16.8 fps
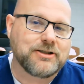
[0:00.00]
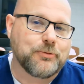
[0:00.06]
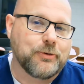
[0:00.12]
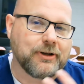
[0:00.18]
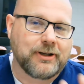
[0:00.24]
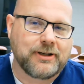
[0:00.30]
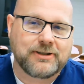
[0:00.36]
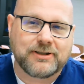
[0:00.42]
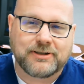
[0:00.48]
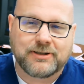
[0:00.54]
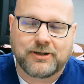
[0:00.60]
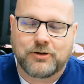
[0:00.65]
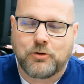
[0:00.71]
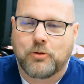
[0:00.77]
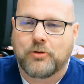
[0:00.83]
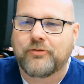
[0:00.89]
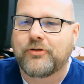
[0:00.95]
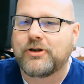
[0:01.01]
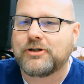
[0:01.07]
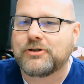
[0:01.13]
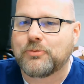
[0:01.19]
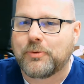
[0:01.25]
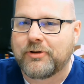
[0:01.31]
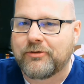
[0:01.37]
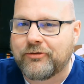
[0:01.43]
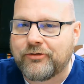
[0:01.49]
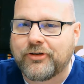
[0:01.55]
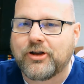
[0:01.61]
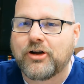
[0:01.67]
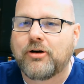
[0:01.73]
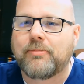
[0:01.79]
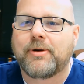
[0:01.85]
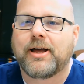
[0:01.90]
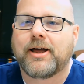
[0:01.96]
it releases endorphins, we
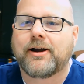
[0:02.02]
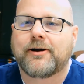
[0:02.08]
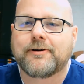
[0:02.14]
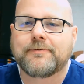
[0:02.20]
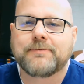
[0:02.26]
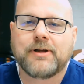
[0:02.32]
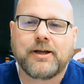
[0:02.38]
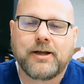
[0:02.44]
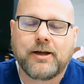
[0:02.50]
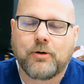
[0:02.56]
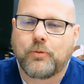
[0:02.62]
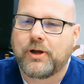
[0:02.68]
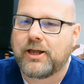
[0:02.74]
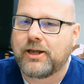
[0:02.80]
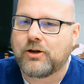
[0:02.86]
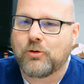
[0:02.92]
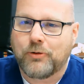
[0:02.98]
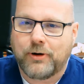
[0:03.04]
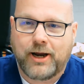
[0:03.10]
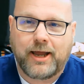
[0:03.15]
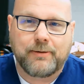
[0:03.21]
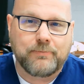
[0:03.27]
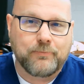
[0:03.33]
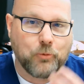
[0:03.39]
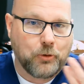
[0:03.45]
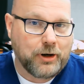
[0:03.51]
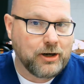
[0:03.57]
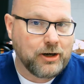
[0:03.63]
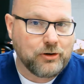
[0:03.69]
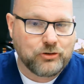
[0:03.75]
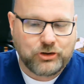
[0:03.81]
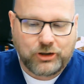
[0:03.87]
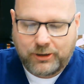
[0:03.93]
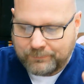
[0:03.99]
feel better, we create more
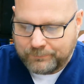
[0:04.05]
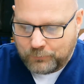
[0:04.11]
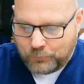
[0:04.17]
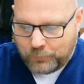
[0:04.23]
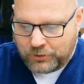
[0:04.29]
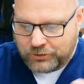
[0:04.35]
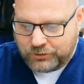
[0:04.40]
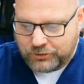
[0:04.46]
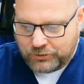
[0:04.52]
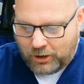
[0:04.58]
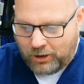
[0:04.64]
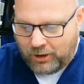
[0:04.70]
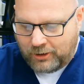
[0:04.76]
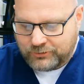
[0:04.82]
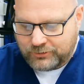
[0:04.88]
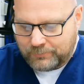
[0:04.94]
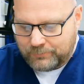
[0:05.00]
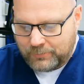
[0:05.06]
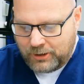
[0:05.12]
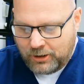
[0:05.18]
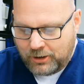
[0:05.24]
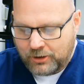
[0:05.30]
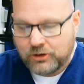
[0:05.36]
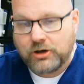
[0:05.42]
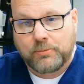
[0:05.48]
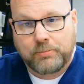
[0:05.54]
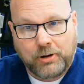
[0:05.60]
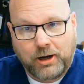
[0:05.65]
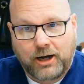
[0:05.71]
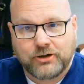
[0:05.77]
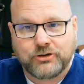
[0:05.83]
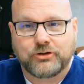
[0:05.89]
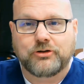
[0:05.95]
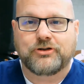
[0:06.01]
energy, which is awesome. Good
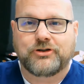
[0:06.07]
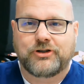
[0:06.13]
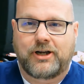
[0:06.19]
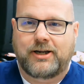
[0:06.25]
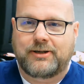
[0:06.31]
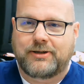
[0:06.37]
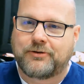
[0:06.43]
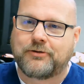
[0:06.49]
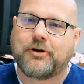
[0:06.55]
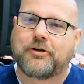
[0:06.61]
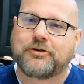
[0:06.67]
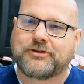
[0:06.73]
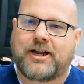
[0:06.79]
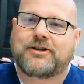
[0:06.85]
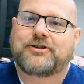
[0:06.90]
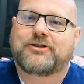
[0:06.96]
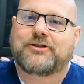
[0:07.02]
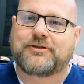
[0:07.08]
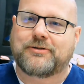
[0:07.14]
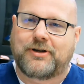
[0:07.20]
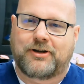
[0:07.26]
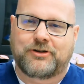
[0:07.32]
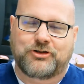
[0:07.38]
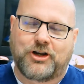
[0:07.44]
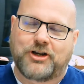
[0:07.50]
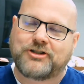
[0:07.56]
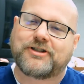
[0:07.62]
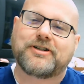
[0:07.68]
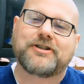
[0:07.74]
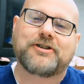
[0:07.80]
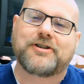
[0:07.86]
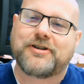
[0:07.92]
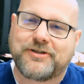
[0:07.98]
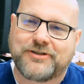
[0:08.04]
posture, you noticed I just
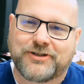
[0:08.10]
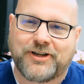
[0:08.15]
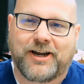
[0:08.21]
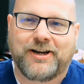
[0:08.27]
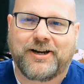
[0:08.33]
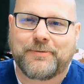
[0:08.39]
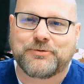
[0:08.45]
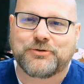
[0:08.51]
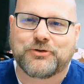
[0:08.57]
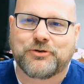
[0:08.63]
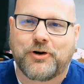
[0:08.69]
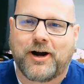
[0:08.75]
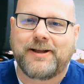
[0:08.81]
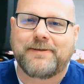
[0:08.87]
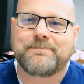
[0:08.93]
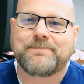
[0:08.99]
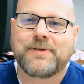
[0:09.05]
adjusted, setting up straight,